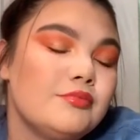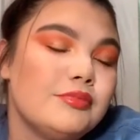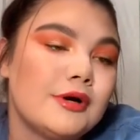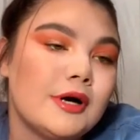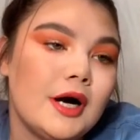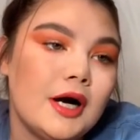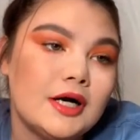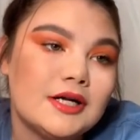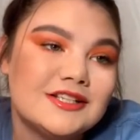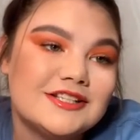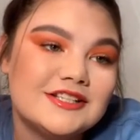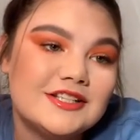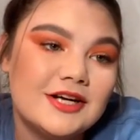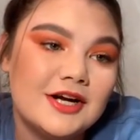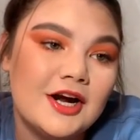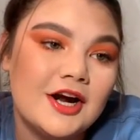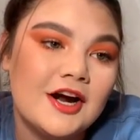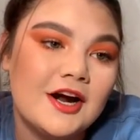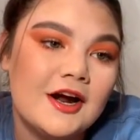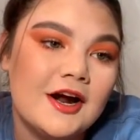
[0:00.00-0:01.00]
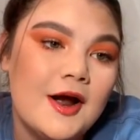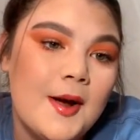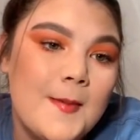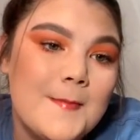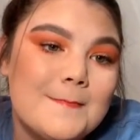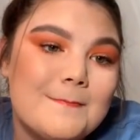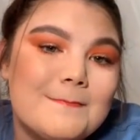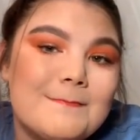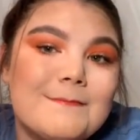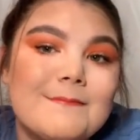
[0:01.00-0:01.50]
bronzer,
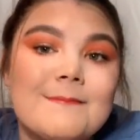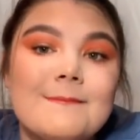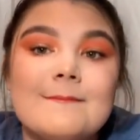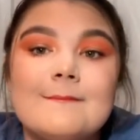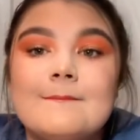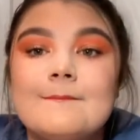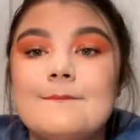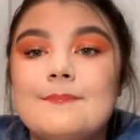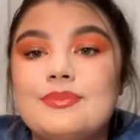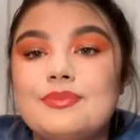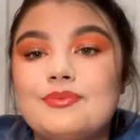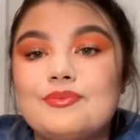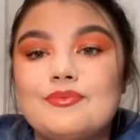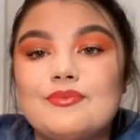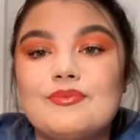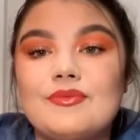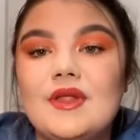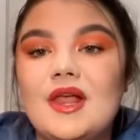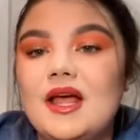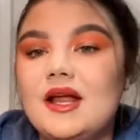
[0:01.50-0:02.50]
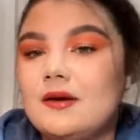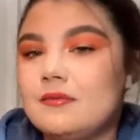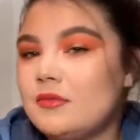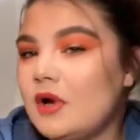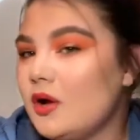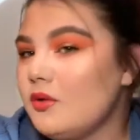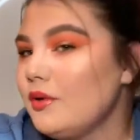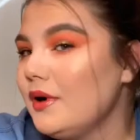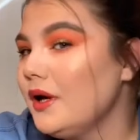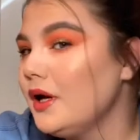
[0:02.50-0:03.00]
and I'm
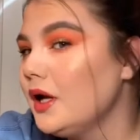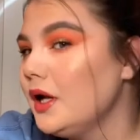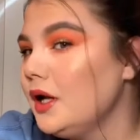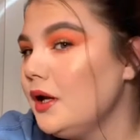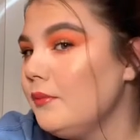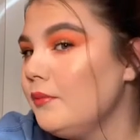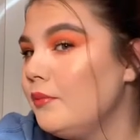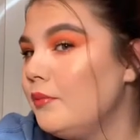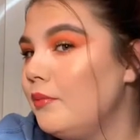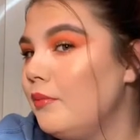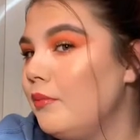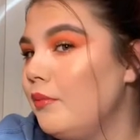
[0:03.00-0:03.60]
not wearing any